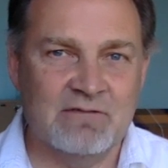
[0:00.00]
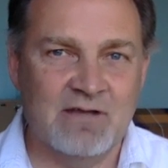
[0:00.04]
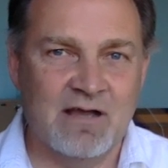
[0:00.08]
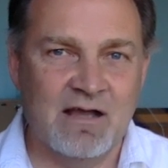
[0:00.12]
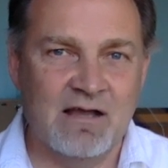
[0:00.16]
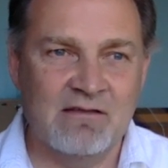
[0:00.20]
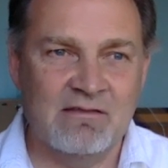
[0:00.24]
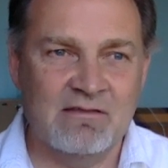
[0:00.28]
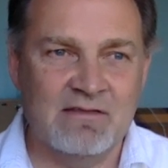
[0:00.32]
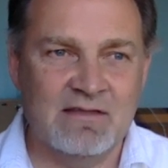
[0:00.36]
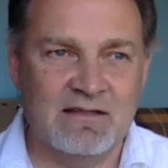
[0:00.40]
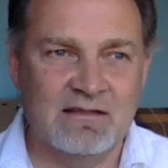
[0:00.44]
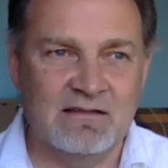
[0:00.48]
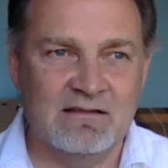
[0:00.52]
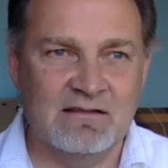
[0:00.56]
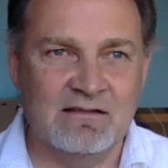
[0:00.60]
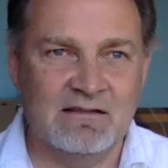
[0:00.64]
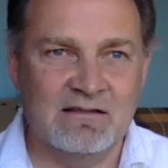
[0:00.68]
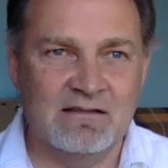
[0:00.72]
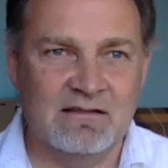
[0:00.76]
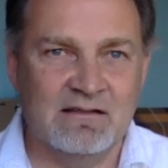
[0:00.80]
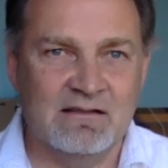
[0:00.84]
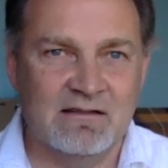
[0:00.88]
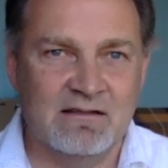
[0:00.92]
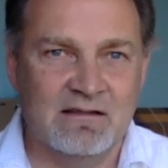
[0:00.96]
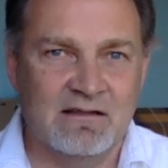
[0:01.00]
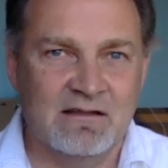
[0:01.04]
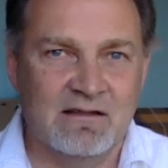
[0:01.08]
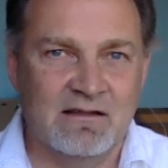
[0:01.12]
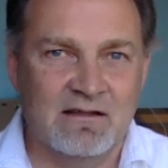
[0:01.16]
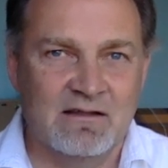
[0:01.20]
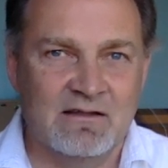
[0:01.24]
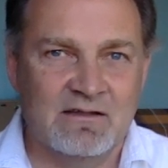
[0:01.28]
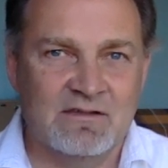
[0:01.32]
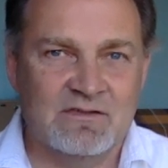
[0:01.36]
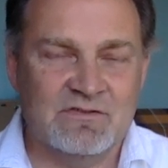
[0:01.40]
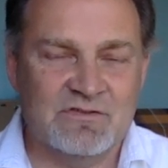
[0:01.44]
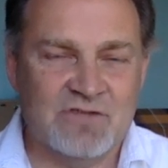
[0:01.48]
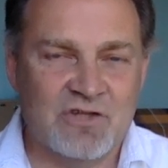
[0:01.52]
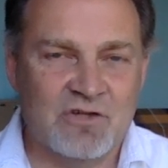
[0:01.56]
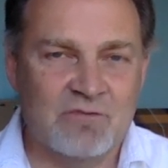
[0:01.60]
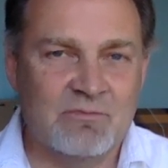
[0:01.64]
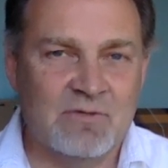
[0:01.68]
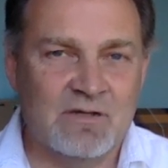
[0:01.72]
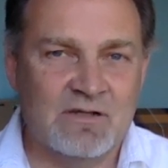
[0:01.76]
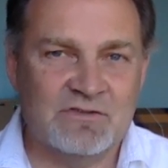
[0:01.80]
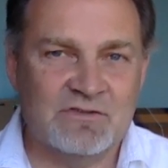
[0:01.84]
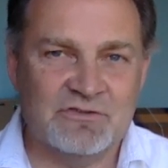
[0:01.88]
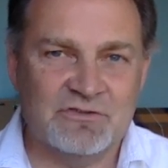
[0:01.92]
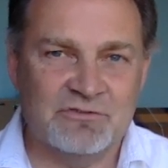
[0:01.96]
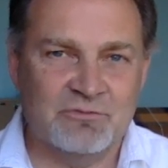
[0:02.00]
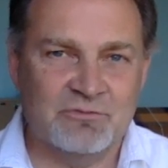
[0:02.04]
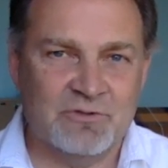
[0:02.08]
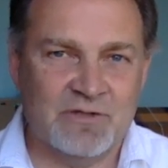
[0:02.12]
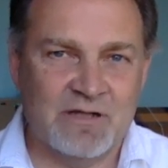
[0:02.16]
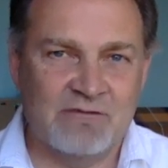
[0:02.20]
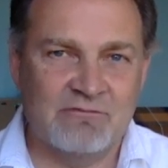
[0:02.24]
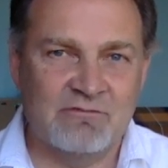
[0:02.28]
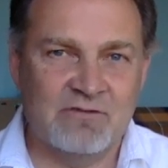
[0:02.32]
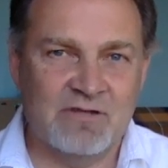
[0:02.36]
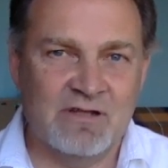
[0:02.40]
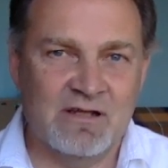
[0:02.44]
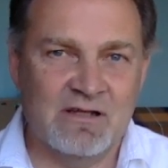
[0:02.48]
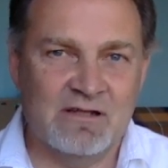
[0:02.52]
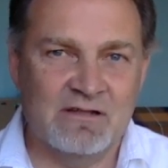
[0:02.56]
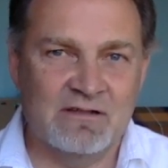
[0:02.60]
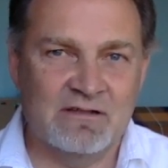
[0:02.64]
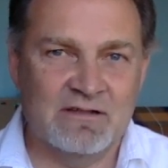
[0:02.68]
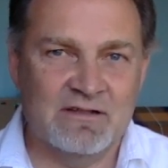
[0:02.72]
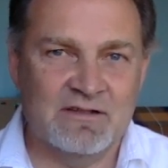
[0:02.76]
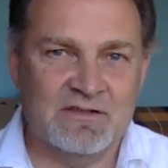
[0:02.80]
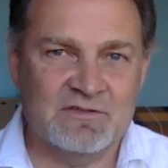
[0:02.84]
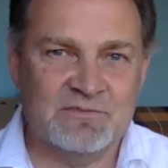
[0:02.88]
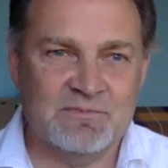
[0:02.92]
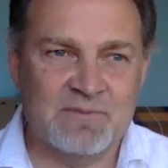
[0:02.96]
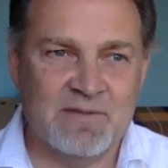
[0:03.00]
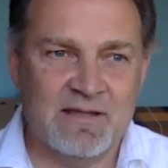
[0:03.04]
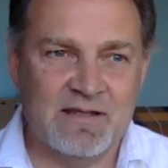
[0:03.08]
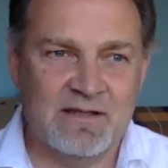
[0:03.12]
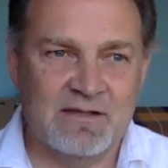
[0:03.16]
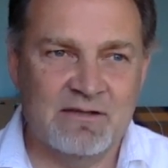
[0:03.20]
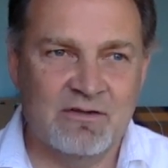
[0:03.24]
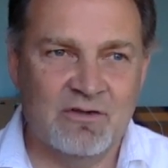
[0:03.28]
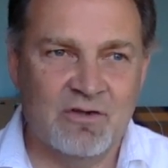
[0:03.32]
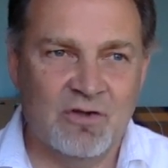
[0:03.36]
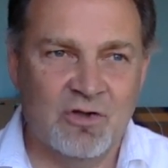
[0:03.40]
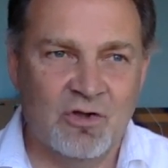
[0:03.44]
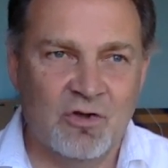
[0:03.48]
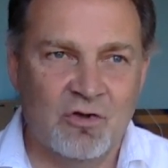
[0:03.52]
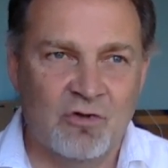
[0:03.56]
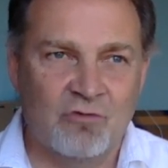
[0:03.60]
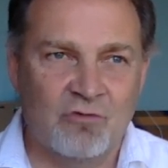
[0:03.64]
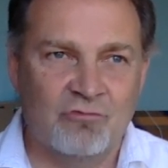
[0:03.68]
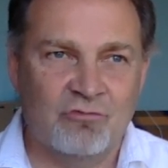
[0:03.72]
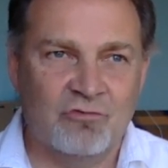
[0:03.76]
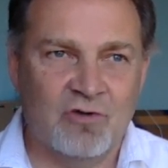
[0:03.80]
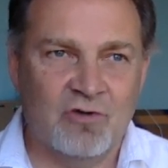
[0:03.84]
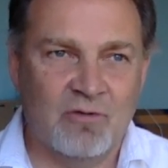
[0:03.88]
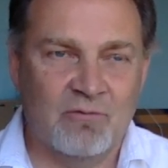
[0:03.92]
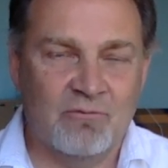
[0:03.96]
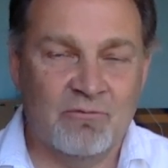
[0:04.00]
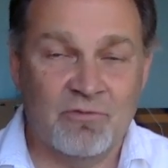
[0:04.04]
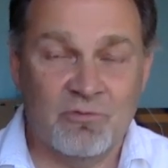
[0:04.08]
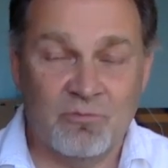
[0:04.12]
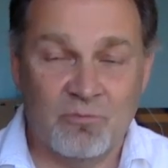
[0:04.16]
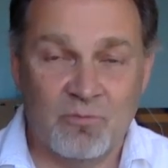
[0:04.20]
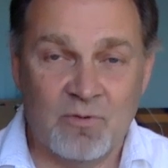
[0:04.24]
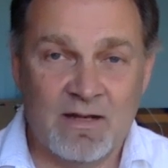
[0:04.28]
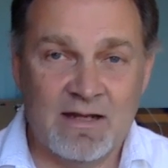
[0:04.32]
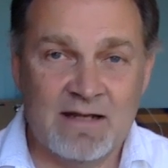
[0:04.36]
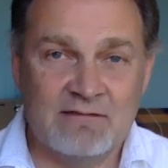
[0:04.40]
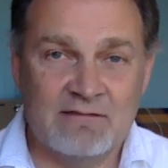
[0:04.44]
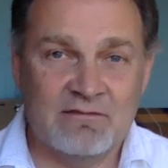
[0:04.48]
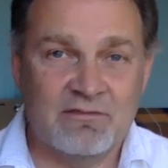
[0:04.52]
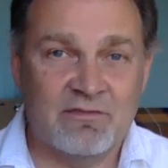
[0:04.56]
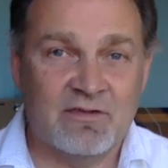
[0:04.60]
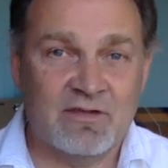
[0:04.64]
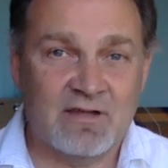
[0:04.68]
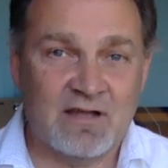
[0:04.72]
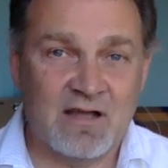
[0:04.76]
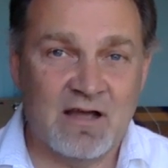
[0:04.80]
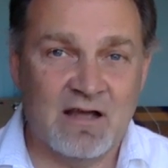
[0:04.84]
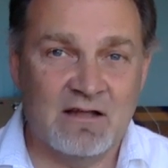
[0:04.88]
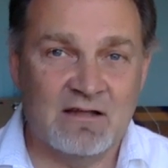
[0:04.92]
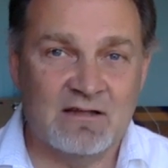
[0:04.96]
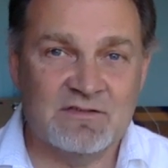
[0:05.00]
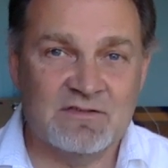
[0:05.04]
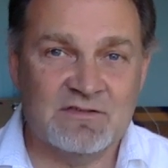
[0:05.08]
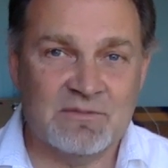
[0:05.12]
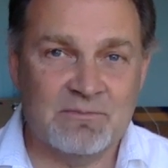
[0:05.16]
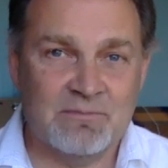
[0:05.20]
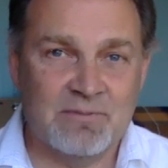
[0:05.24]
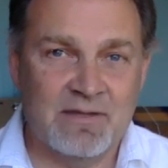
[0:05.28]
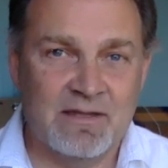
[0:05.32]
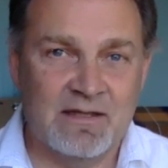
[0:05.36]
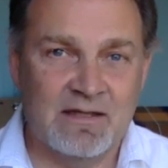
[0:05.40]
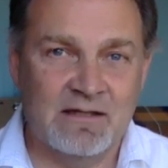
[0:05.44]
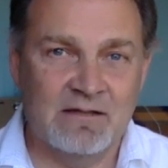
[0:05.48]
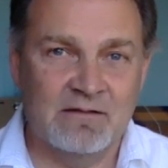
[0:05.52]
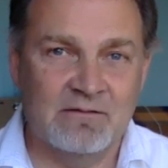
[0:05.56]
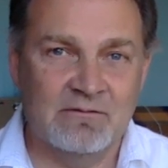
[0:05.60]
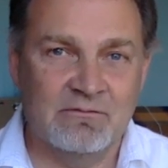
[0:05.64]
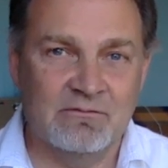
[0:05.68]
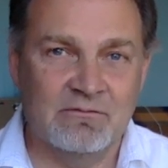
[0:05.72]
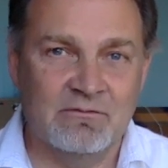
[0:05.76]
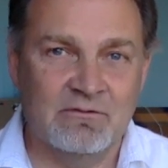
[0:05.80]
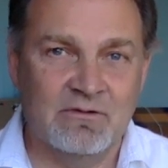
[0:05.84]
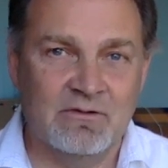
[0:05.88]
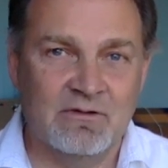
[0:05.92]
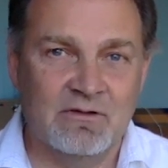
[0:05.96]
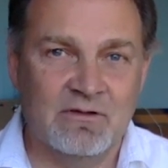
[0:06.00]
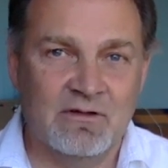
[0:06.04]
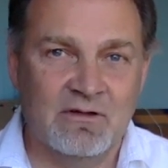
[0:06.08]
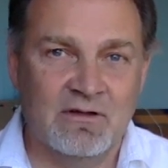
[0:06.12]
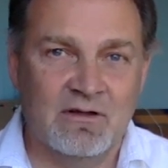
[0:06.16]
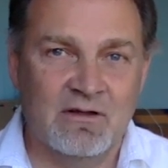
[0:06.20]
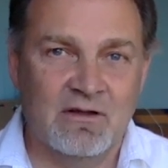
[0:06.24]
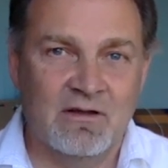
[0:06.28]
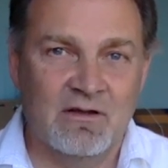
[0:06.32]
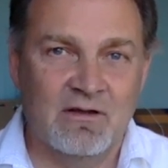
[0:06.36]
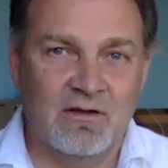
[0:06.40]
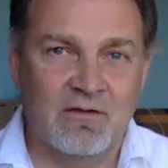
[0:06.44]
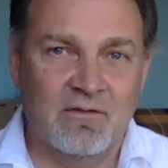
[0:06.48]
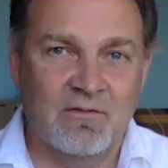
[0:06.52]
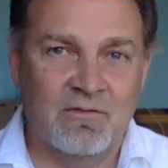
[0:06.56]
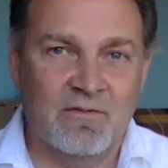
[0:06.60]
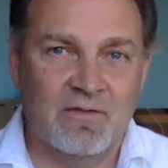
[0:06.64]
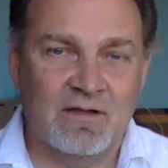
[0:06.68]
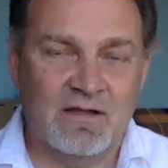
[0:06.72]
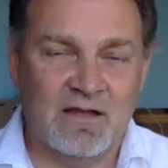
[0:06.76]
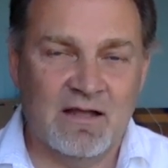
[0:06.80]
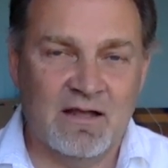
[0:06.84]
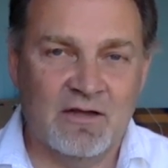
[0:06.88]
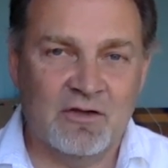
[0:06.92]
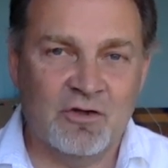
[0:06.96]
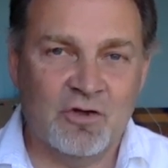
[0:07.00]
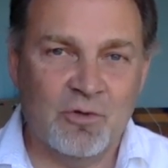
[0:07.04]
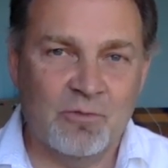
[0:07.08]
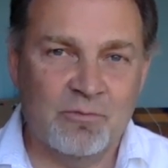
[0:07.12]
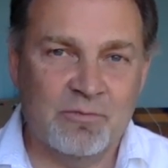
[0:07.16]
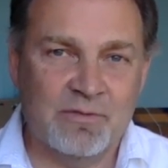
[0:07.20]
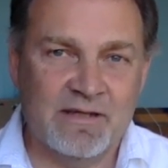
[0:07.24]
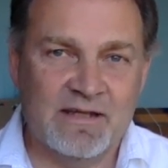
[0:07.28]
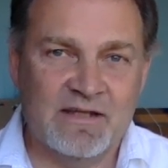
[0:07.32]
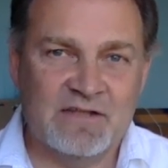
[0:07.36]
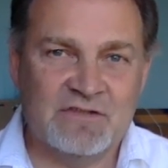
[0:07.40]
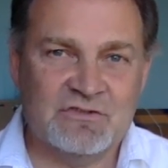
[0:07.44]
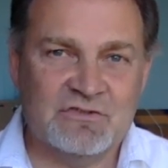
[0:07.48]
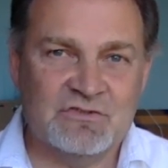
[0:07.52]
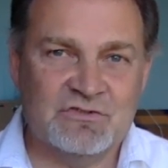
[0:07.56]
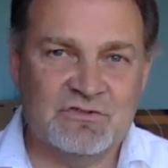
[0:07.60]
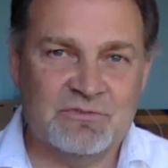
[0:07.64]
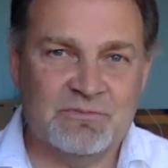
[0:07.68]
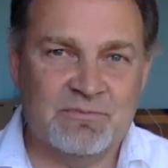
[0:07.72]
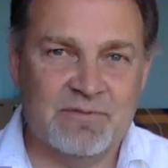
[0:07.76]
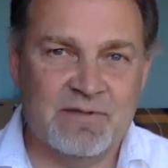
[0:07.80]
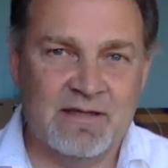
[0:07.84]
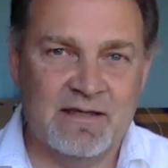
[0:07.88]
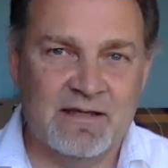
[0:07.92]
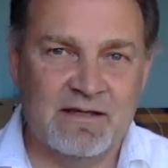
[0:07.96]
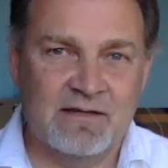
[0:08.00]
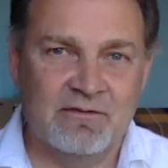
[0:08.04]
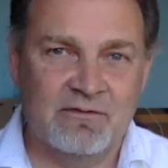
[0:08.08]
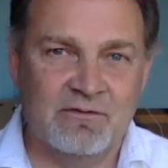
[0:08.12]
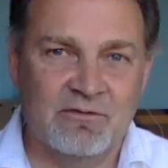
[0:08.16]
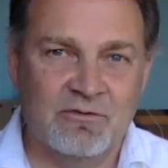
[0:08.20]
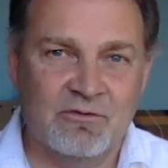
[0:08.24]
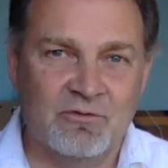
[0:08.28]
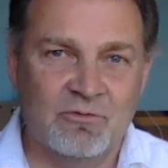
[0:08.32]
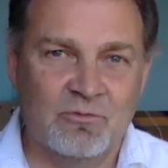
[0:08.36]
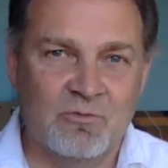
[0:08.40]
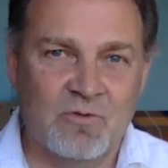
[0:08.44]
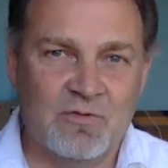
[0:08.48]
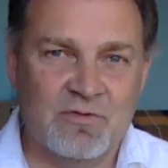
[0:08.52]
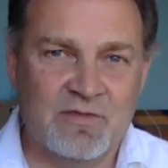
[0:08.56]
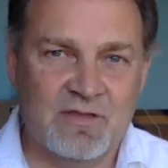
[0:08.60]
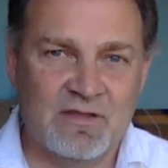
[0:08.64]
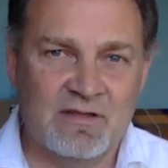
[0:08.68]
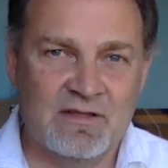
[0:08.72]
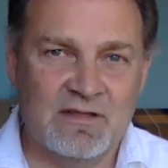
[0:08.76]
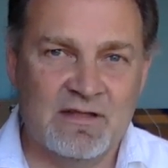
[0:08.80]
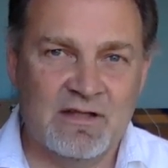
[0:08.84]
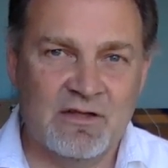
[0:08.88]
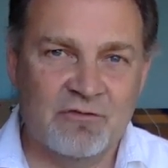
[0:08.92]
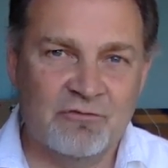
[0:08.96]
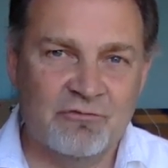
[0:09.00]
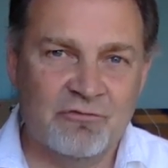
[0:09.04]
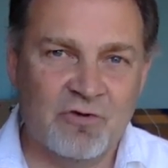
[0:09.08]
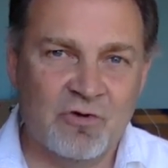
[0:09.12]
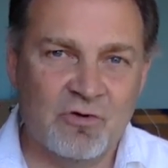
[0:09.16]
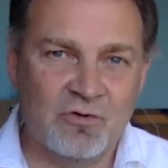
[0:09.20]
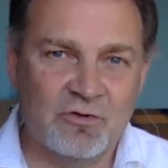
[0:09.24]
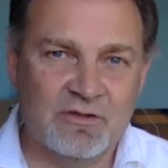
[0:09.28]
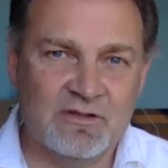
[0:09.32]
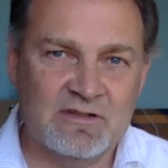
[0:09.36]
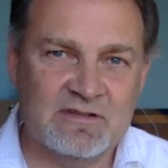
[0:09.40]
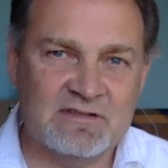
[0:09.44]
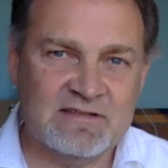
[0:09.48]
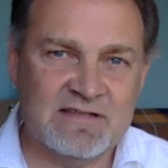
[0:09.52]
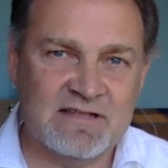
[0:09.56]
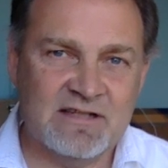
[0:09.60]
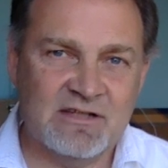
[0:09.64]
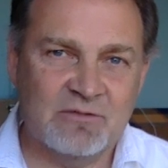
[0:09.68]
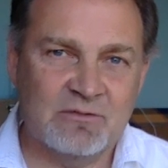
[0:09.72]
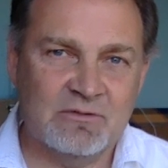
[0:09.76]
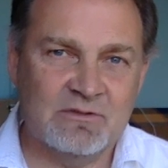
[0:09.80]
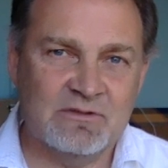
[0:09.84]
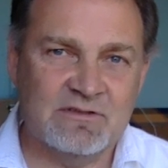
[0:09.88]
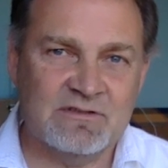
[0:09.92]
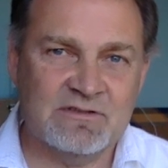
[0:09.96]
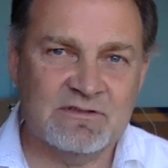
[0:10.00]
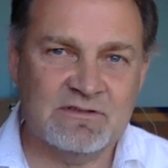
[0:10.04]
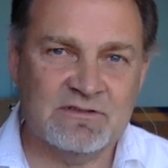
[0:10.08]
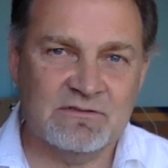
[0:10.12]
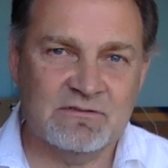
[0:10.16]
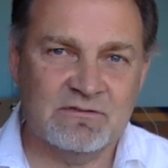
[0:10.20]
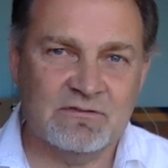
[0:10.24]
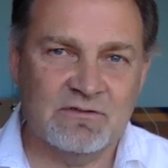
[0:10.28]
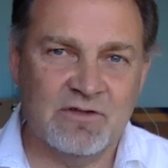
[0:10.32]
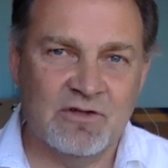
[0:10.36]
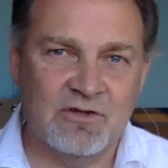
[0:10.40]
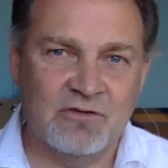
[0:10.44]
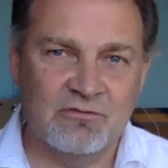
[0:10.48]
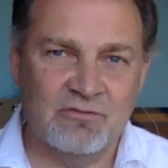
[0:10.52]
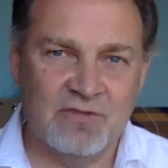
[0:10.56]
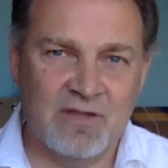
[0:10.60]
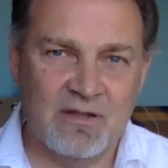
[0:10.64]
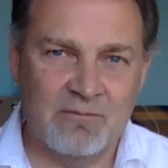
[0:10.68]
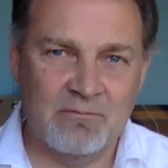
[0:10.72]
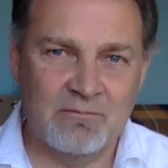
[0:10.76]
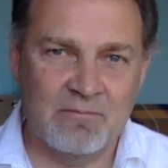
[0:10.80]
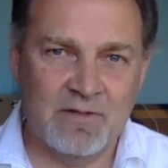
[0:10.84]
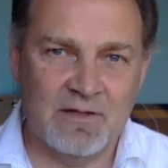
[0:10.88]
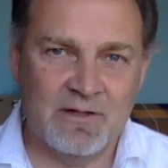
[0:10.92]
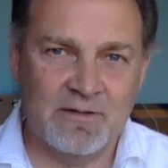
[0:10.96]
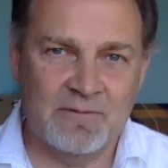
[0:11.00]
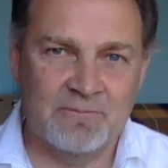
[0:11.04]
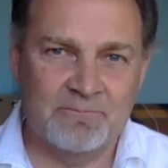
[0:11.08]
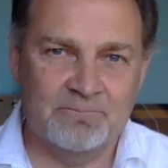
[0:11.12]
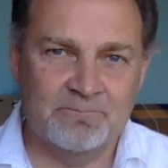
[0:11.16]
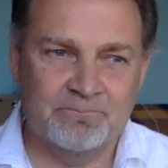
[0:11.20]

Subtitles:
I think that so much of what I've learned has been from the way that the colors appear, the color combinations appear within the unfolding sequence of number.